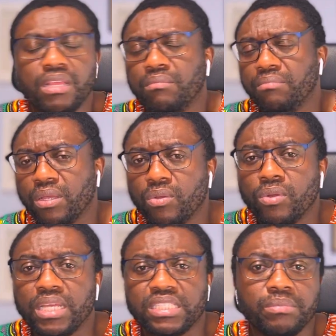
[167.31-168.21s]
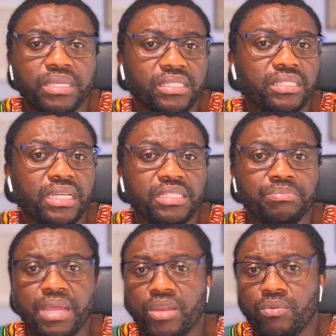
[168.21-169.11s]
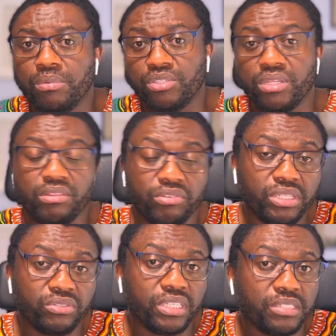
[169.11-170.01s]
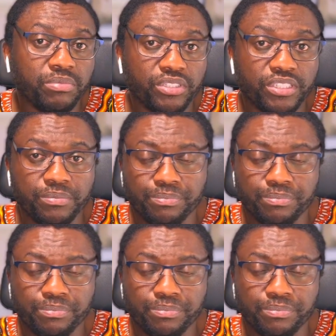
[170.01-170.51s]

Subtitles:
but Google estimates it takes anywhere between 3 to 6 months.